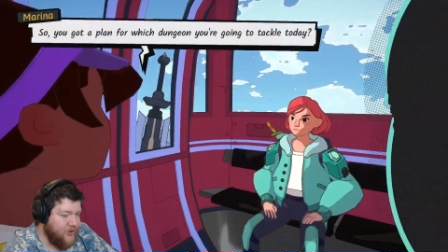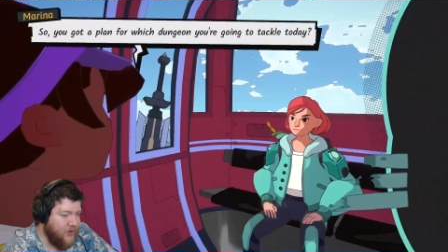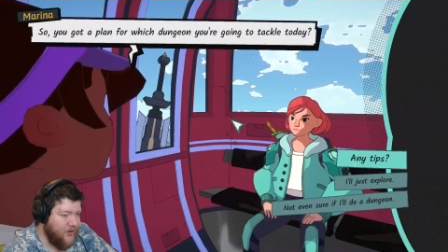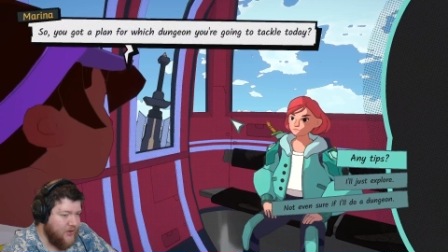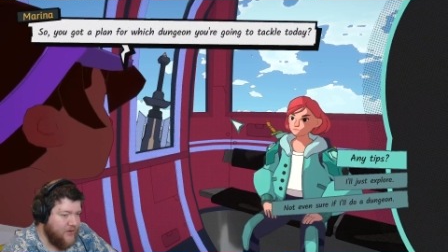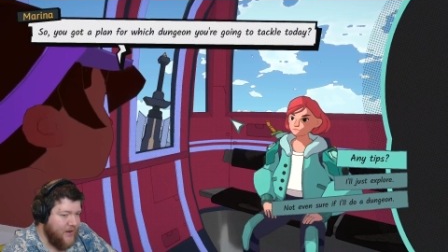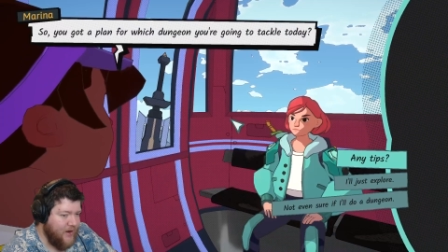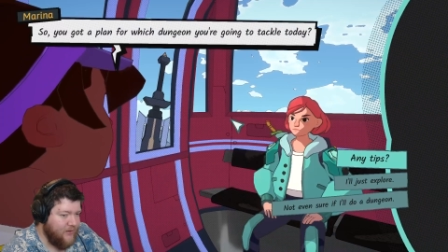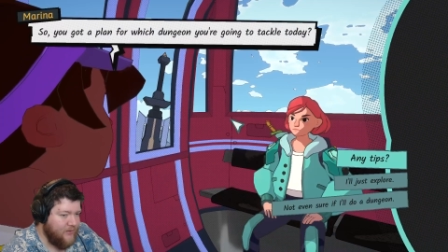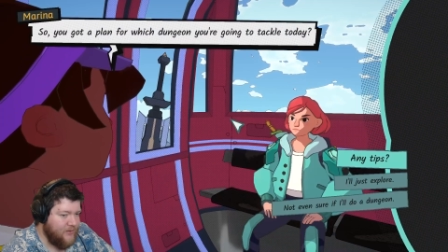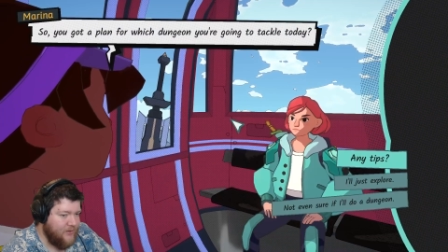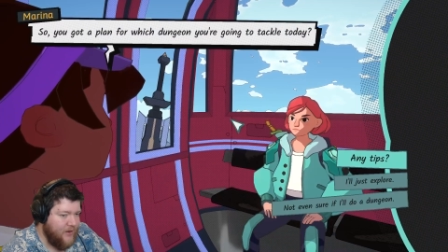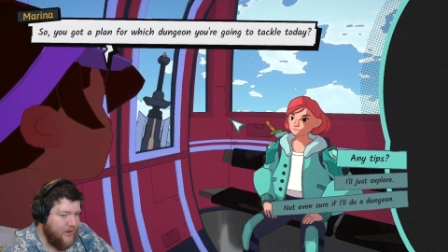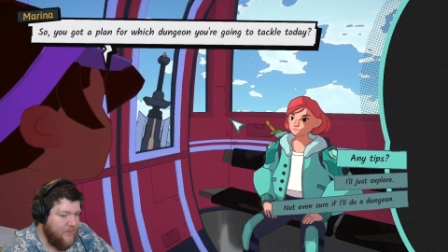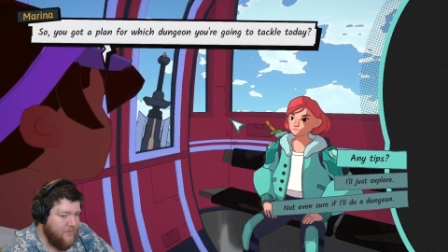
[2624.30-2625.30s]
you're going to tackle
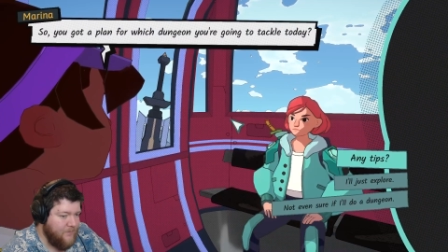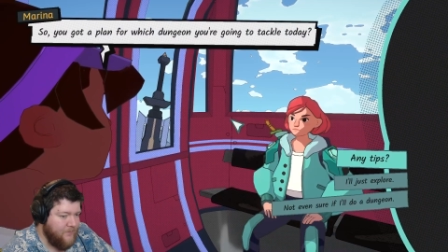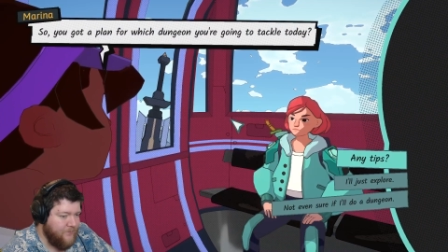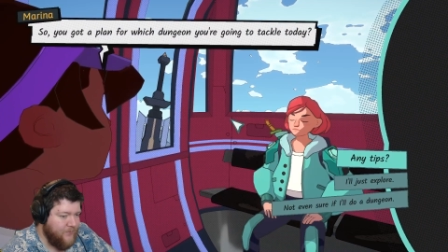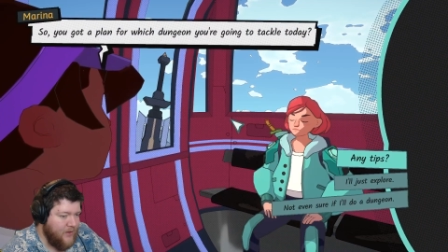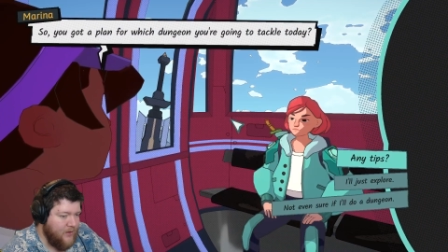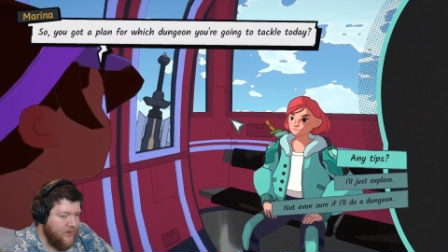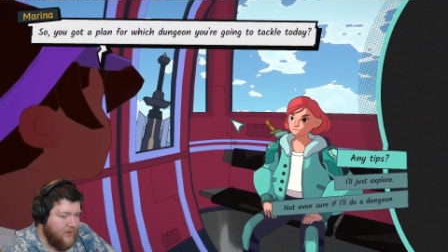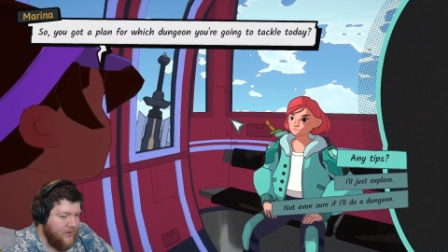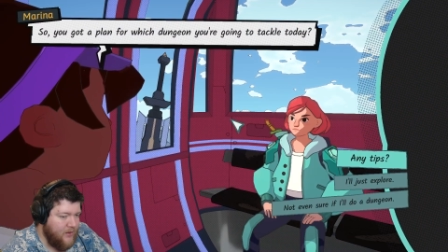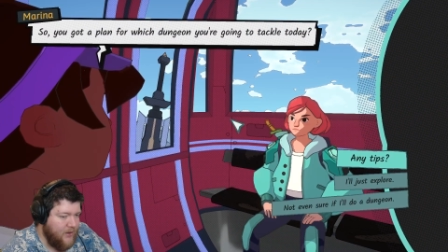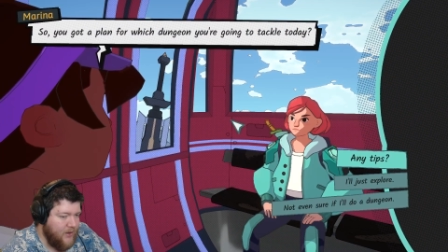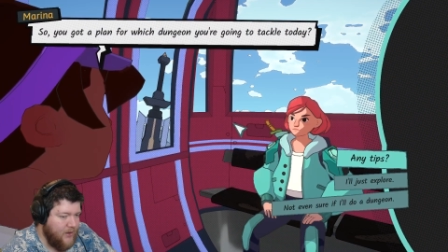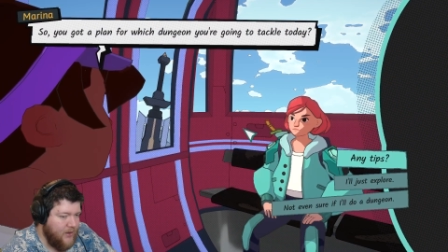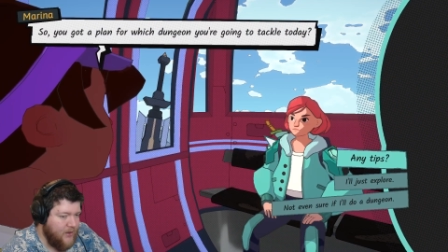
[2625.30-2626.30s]
today?
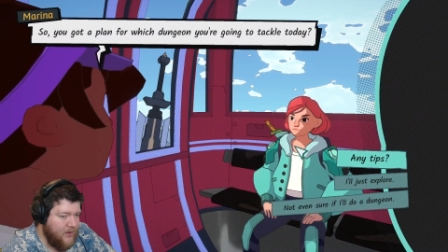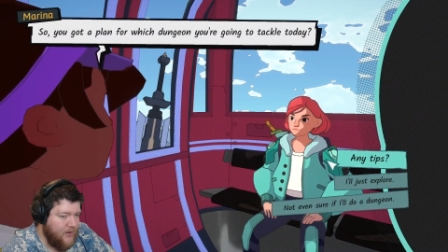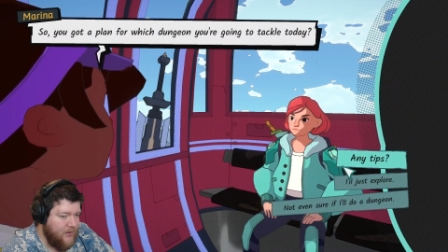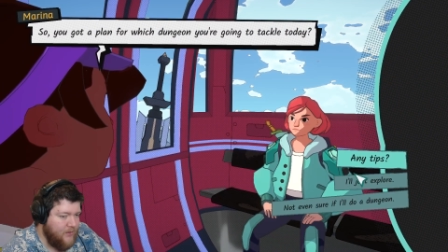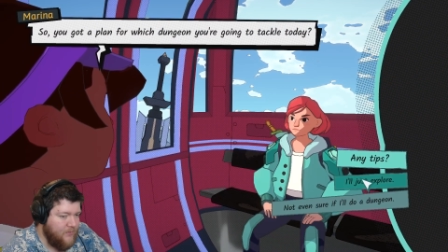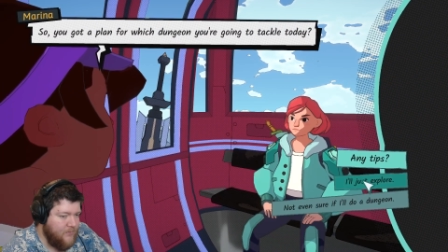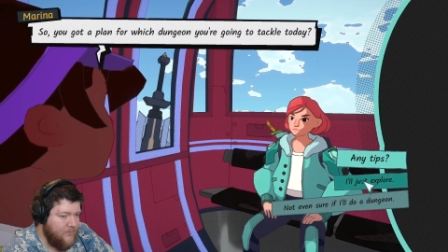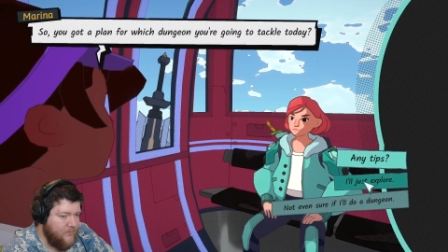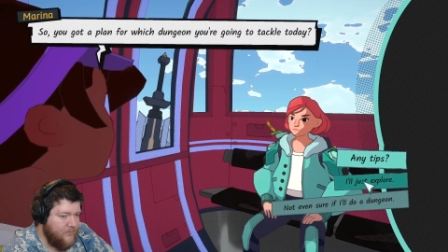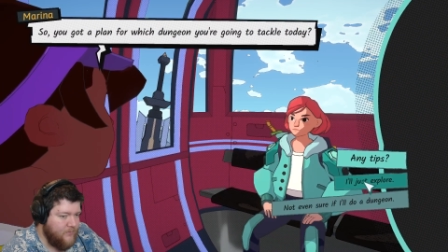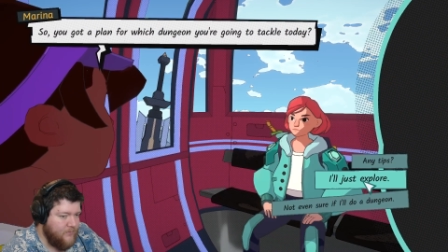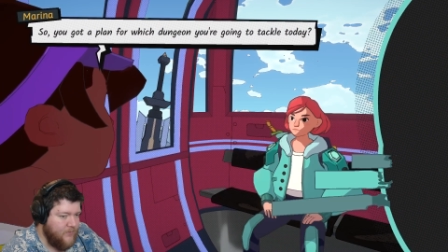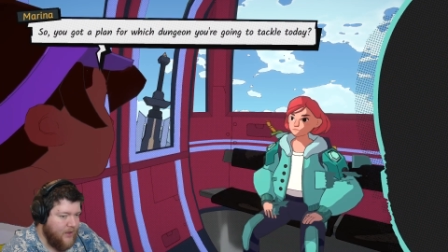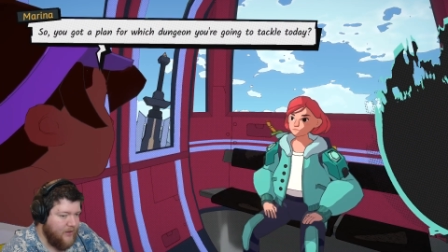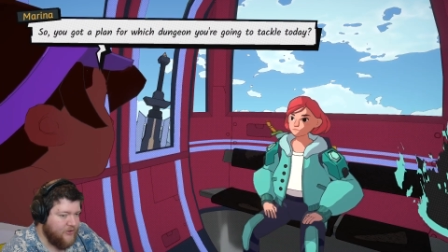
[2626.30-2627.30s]
Um,
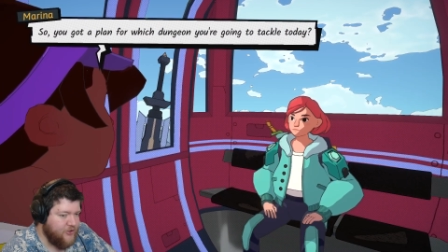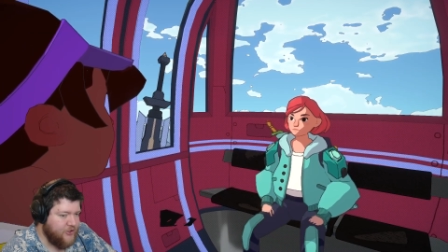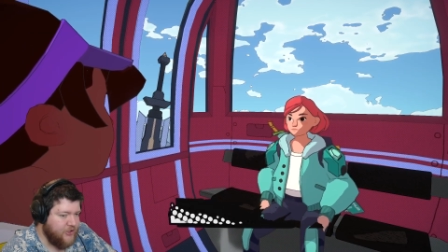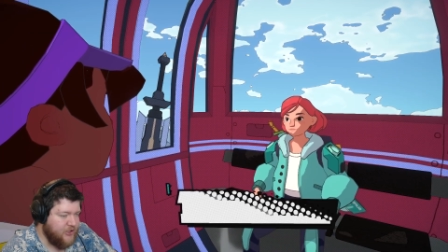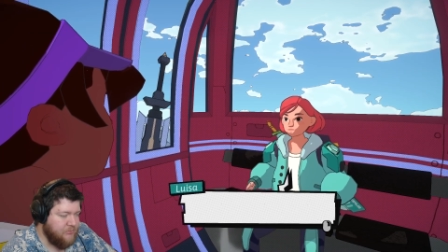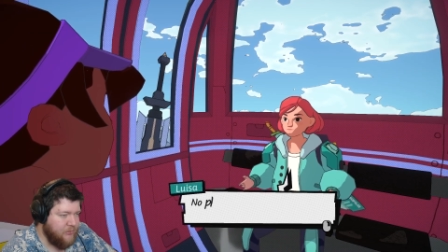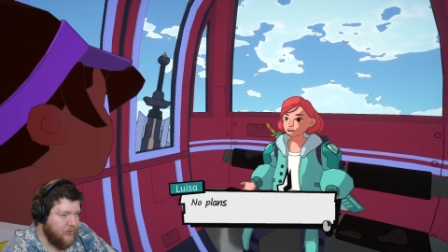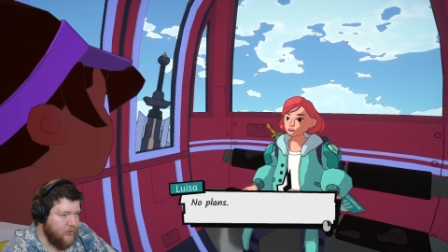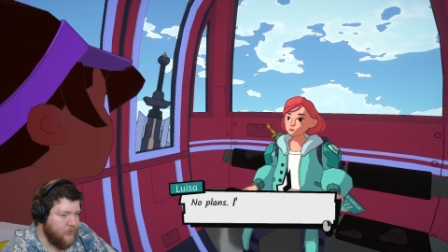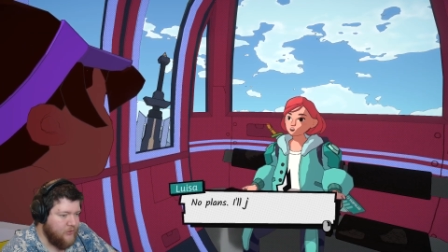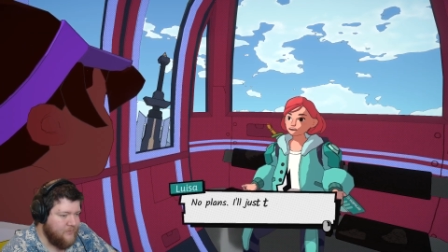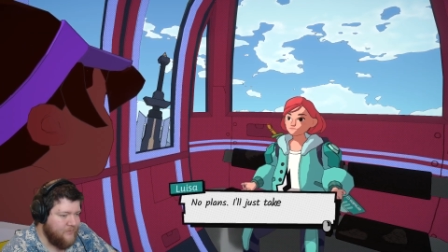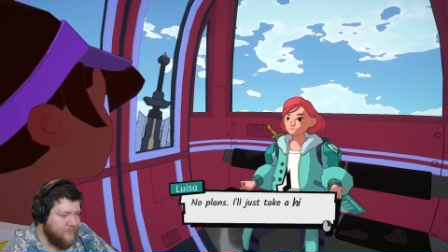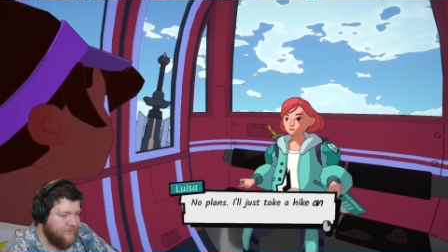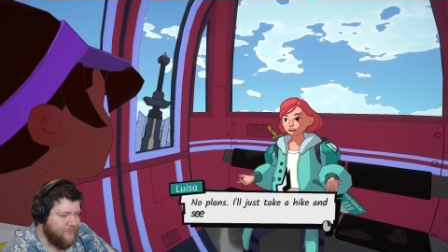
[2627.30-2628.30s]
I'll just explore.